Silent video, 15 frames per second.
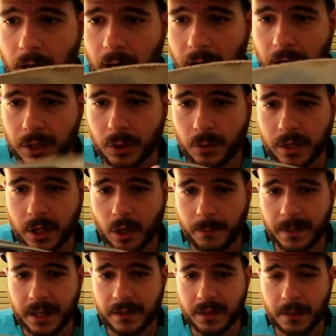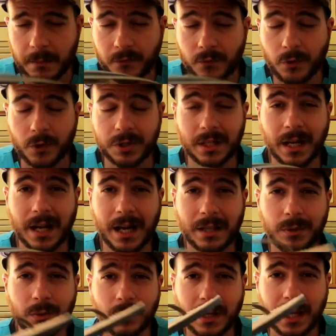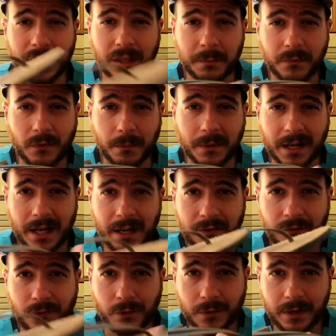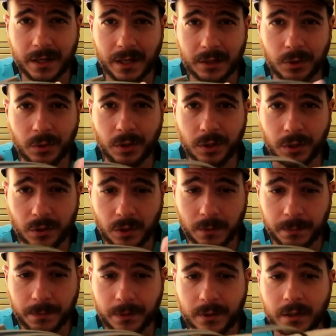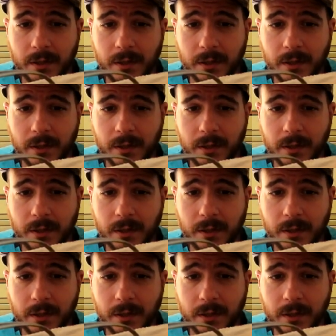I do recommend them. Of course, I had to get them from California to Europe,